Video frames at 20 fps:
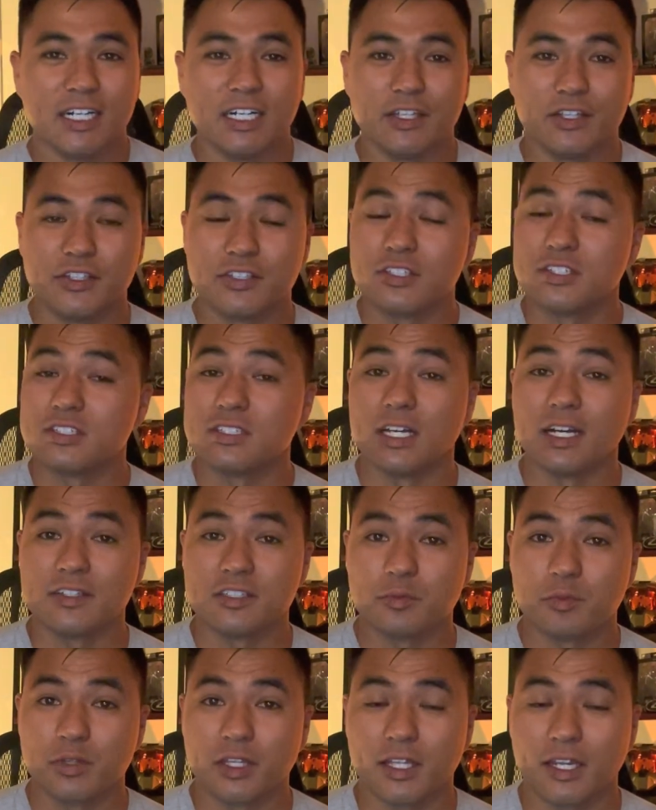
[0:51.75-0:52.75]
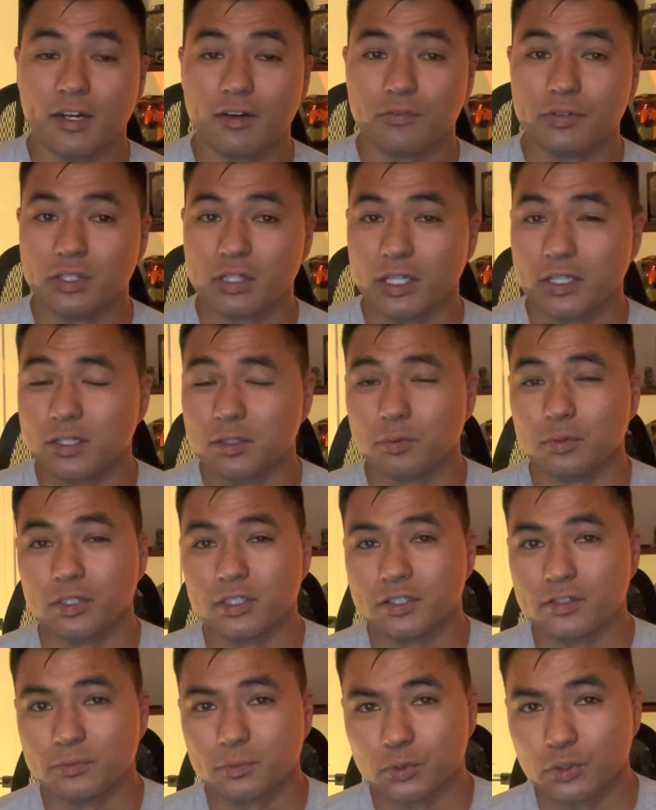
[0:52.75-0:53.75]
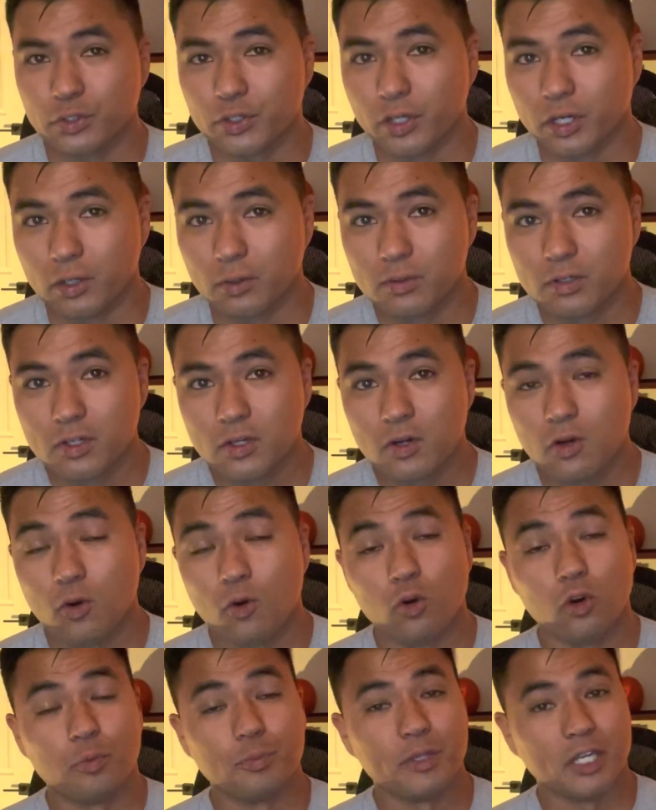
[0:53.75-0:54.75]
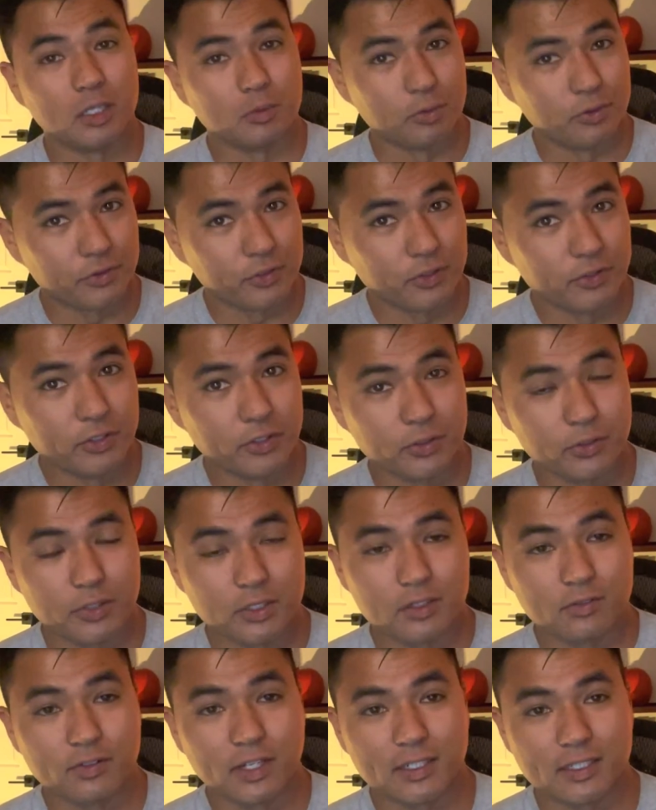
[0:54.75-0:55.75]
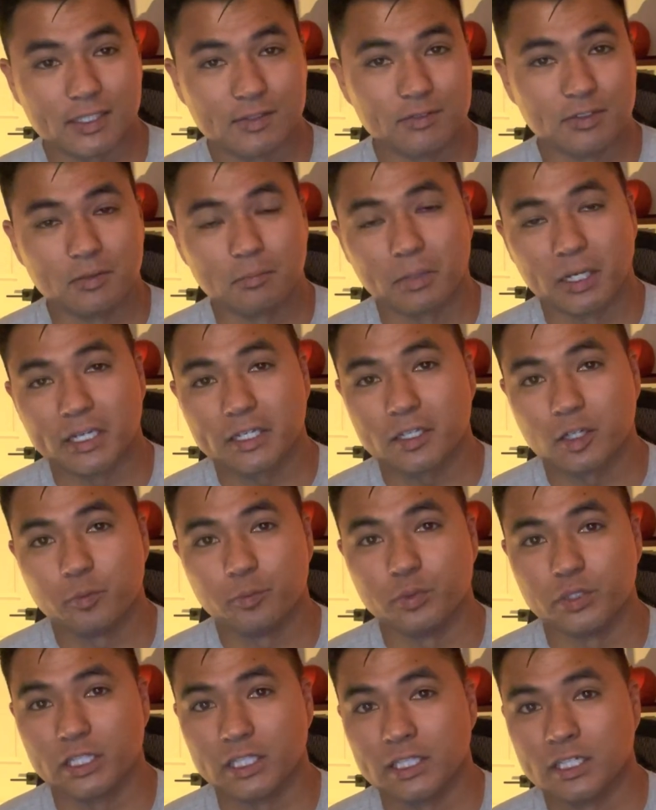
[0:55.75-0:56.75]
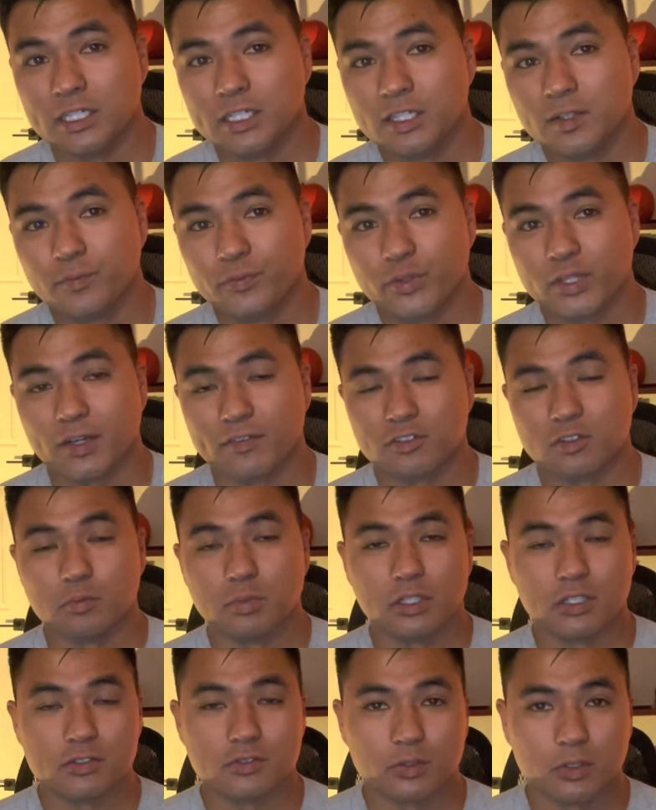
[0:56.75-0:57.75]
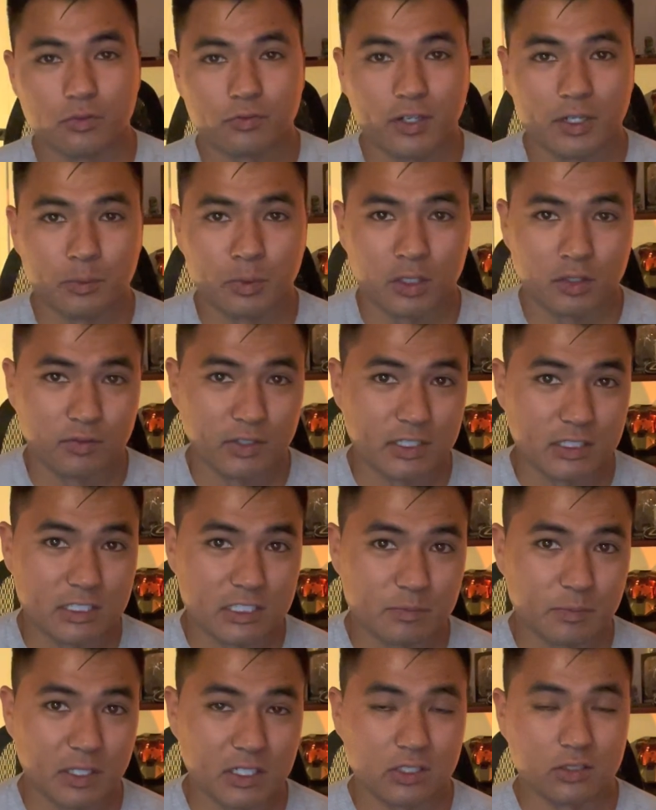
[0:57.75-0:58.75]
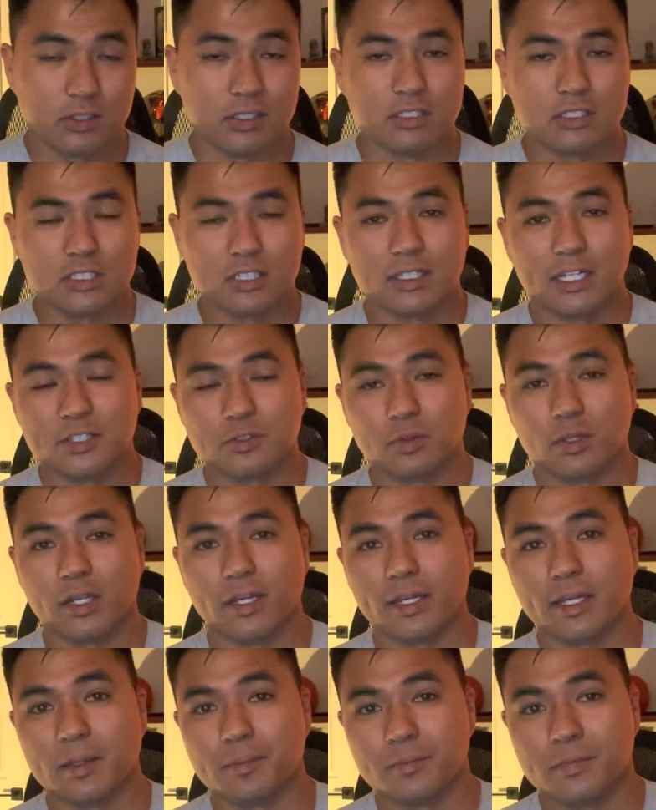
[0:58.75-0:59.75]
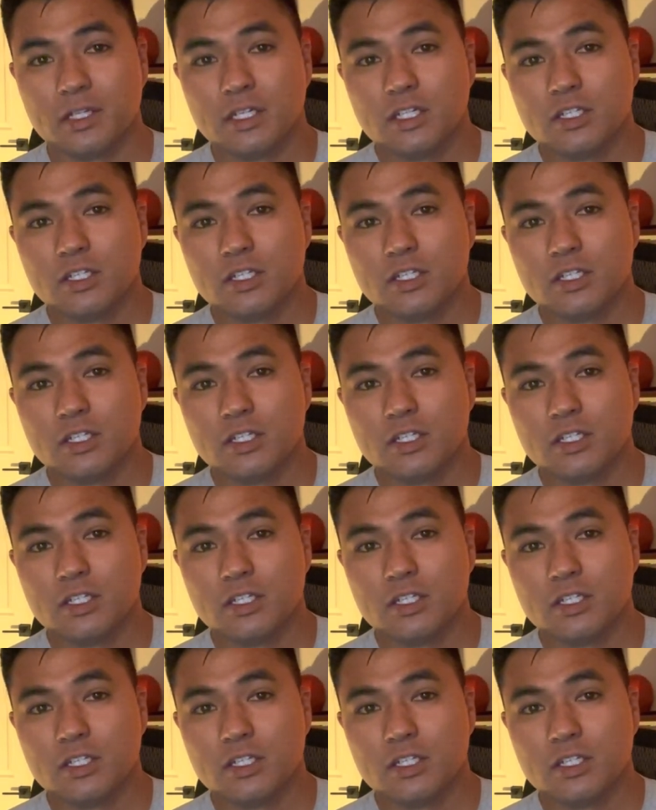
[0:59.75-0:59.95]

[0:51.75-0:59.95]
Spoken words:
This is not something that every lender will know or be able to do. In fact, even in my company, you have to be a certified renovation specialist, and that's what I am.